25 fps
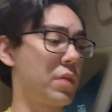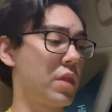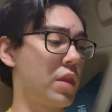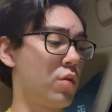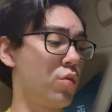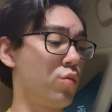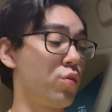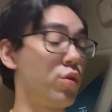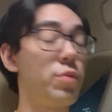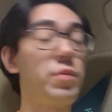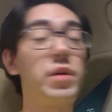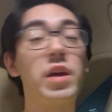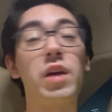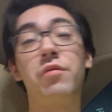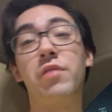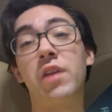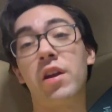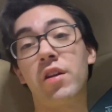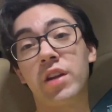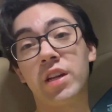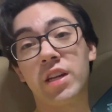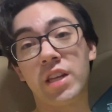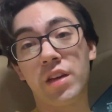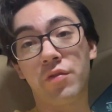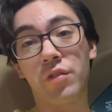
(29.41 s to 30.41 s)
would be a
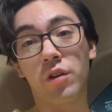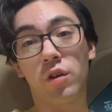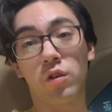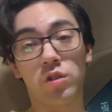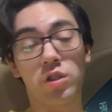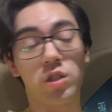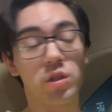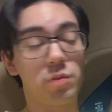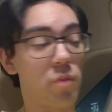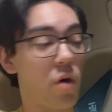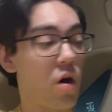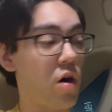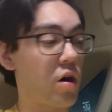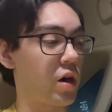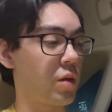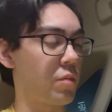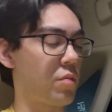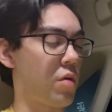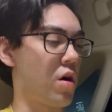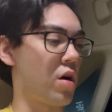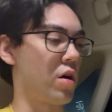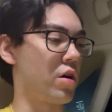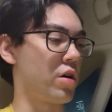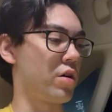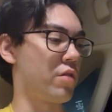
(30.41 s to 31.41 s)
very difficult sparring
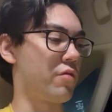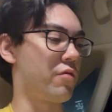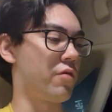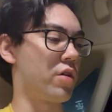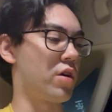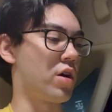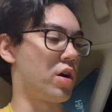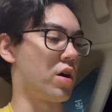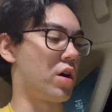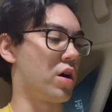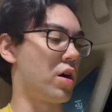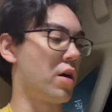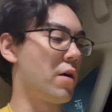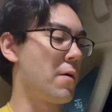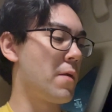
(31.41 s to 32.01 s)
partner for her.